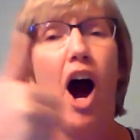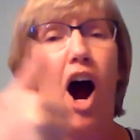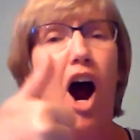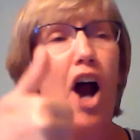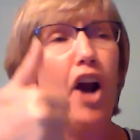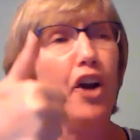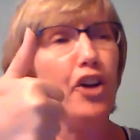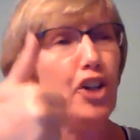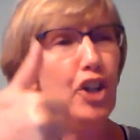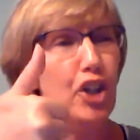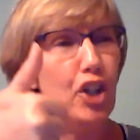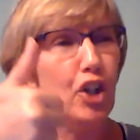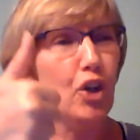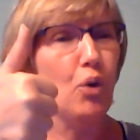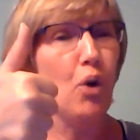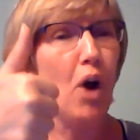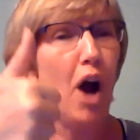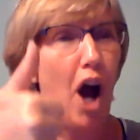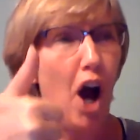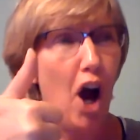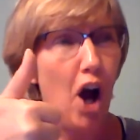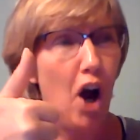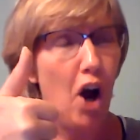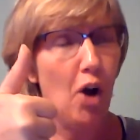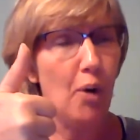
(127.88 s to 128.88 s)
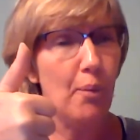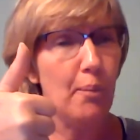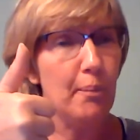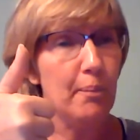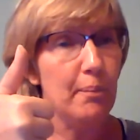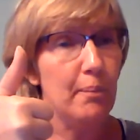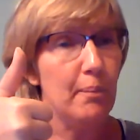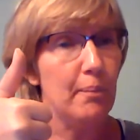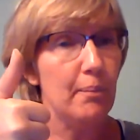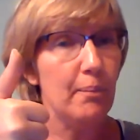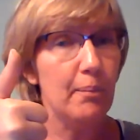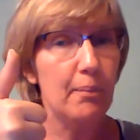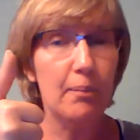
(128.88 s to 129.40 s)
are you home?"
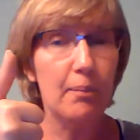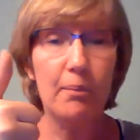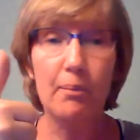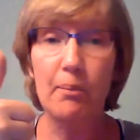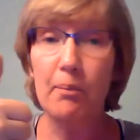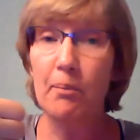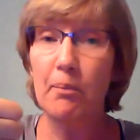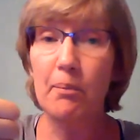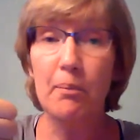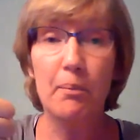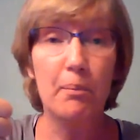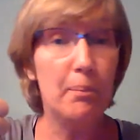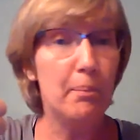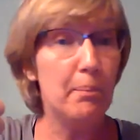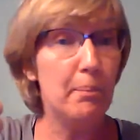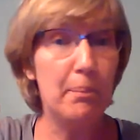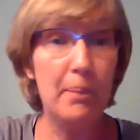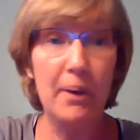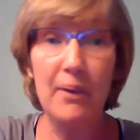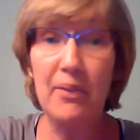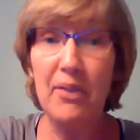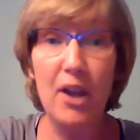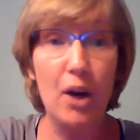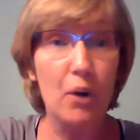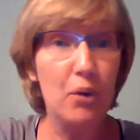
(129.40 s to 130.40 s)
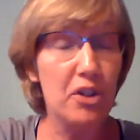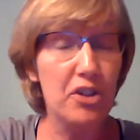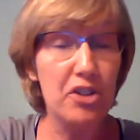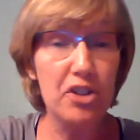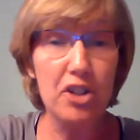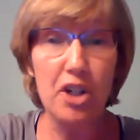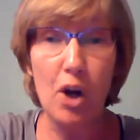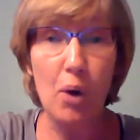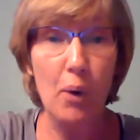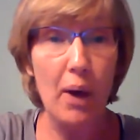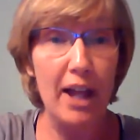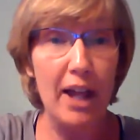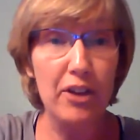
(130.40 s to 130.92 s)
But there was
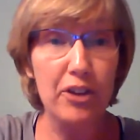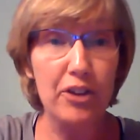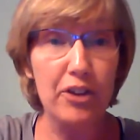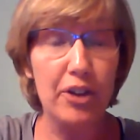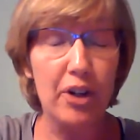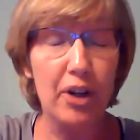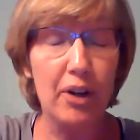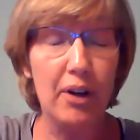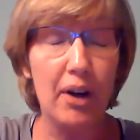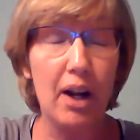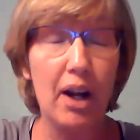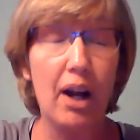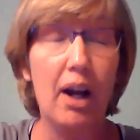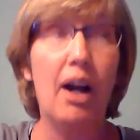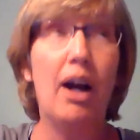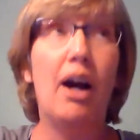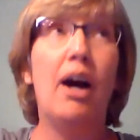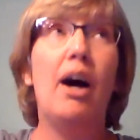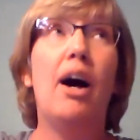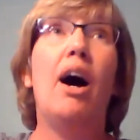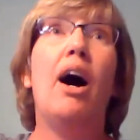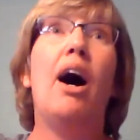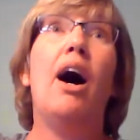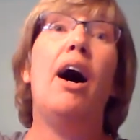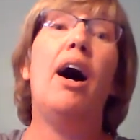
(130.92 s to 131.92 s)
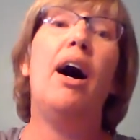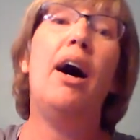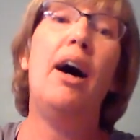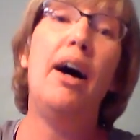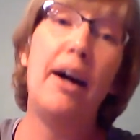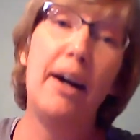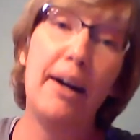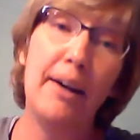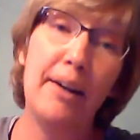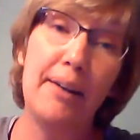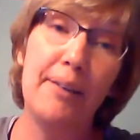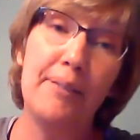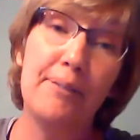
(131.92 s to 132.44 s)
no answer.
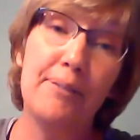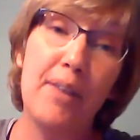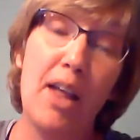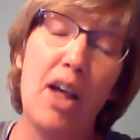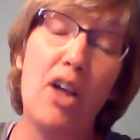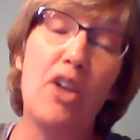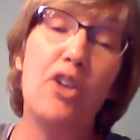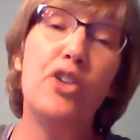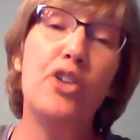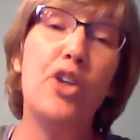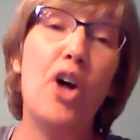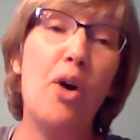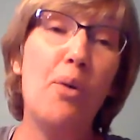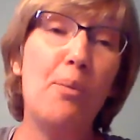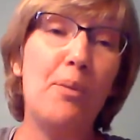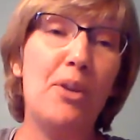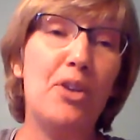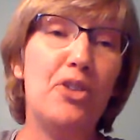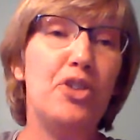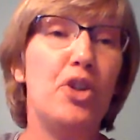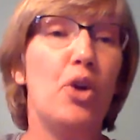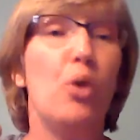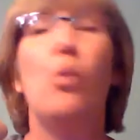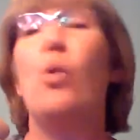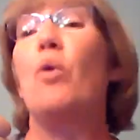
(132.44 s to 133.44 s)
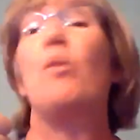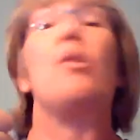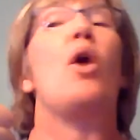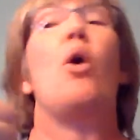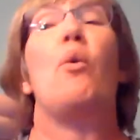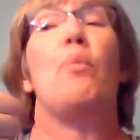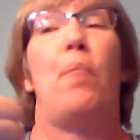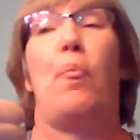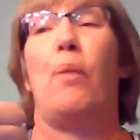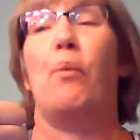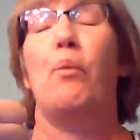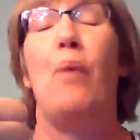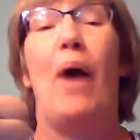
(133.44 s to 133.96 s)
So Mr.
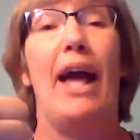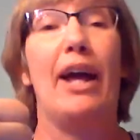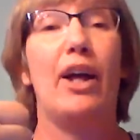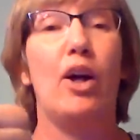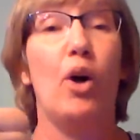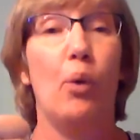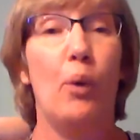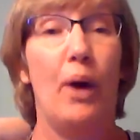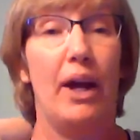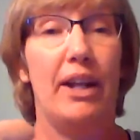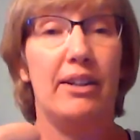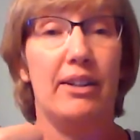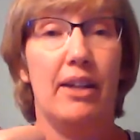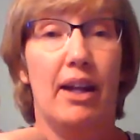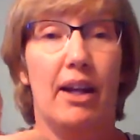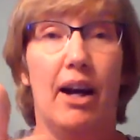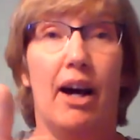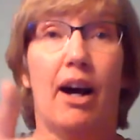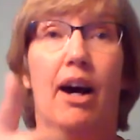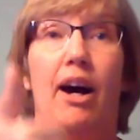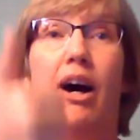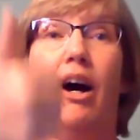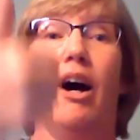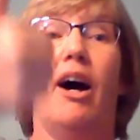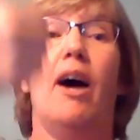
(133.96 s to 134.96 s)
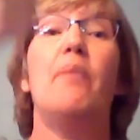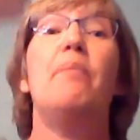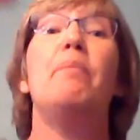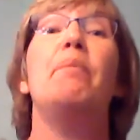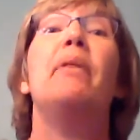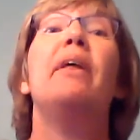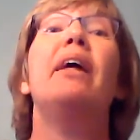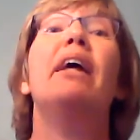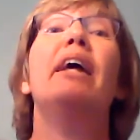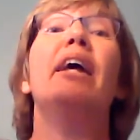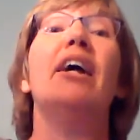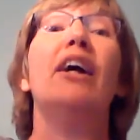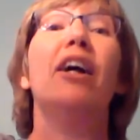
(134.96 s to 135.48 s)
Waggle went up
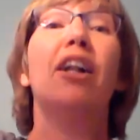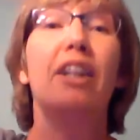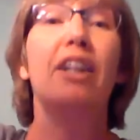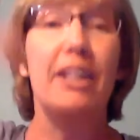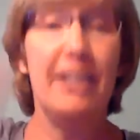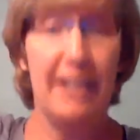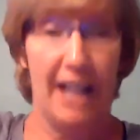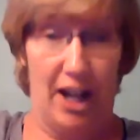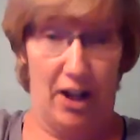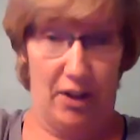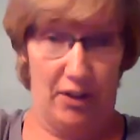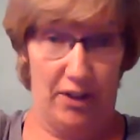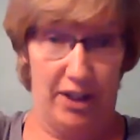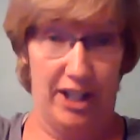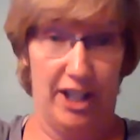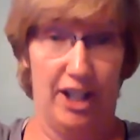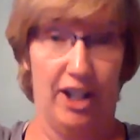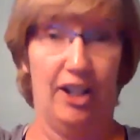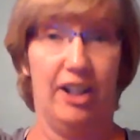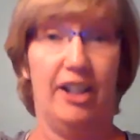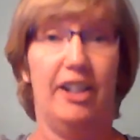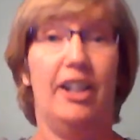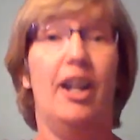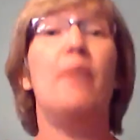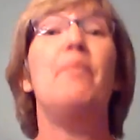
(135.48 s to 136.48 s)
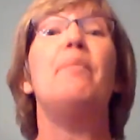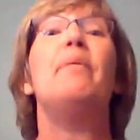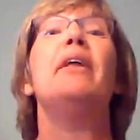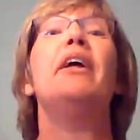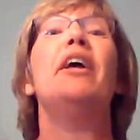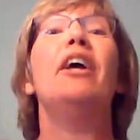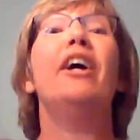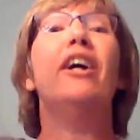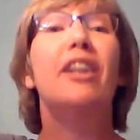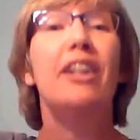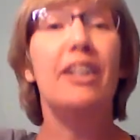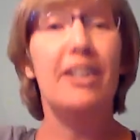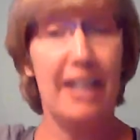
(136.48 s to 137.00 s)
the hill and down the hill, and up the
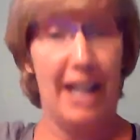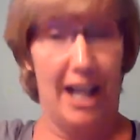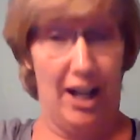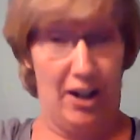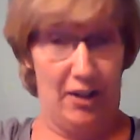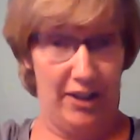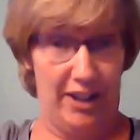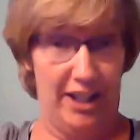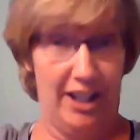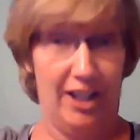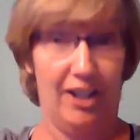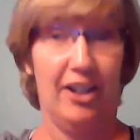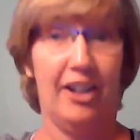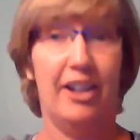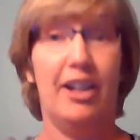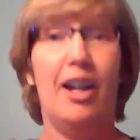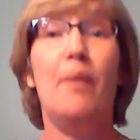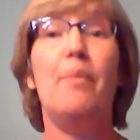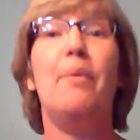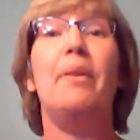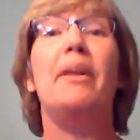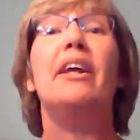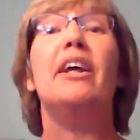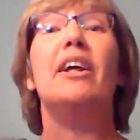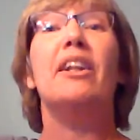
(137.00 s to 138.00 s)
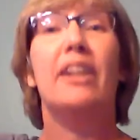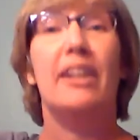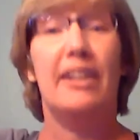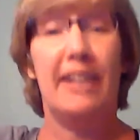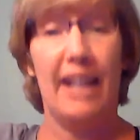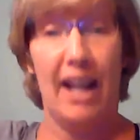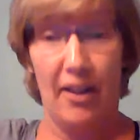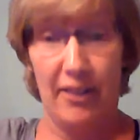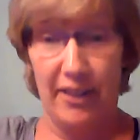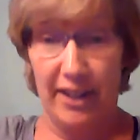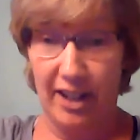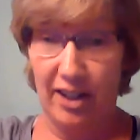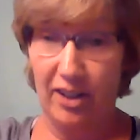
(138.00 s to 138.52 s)
hill and down the hill, and up the hill and
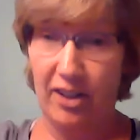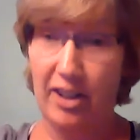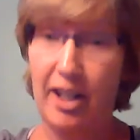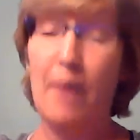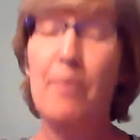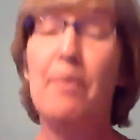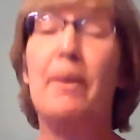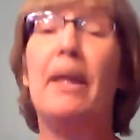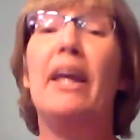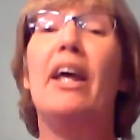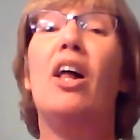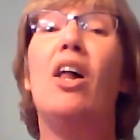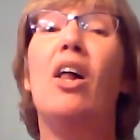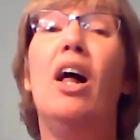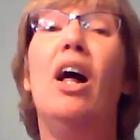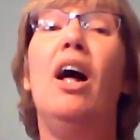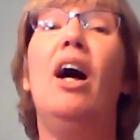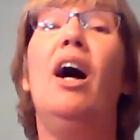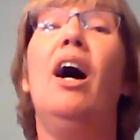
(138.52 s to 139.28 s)
down the hill, and up the hill.